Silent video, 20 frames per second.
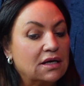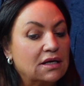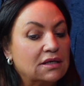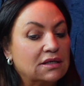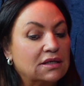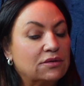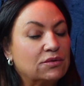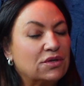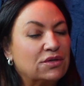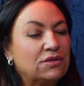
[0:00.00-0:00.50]

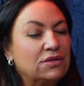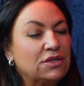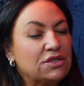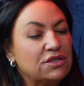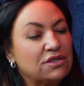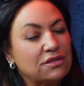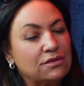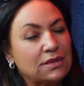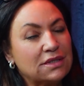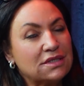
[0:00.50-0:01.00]
Now, we're only
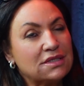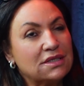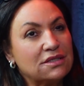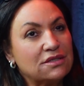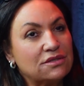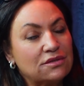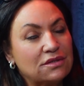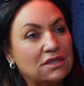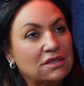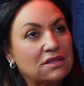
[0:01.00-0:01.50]
2 weeks
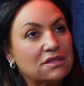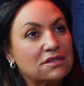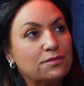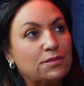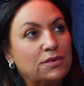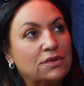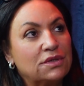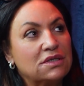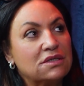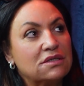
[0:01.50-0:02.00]
into it at this
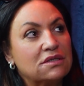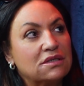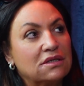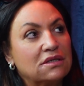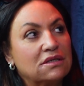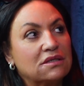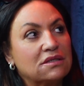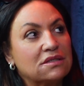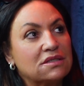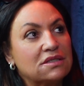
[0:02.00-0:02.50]
point,
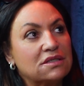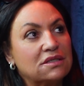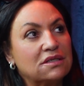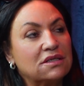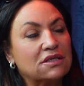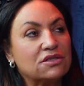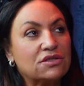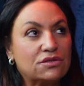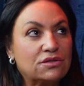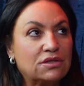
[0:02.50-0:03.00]
and they're
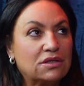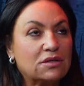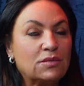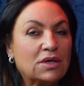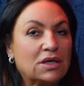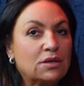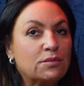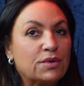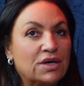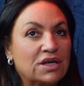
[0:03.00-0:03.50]
not talking
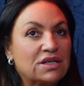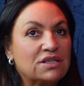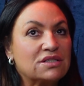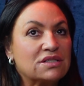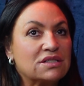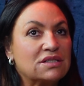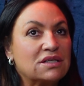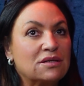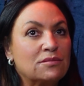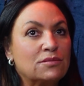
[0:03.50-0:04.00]
about
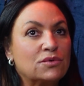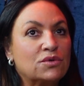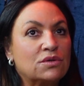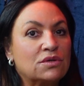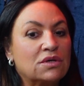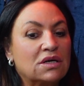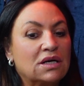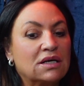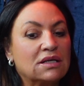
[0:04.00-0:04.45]
operations anymore.